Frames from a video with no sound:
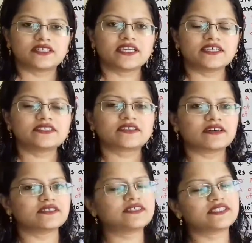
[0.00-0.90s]
is
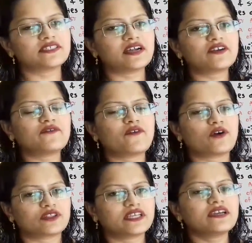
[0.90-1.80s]
considered
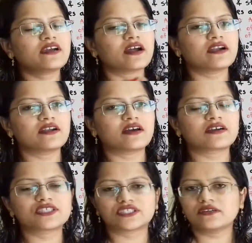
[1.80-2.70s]
for the
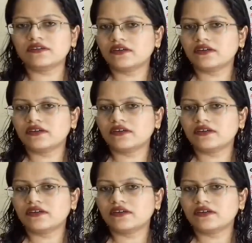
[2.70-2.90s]
conduction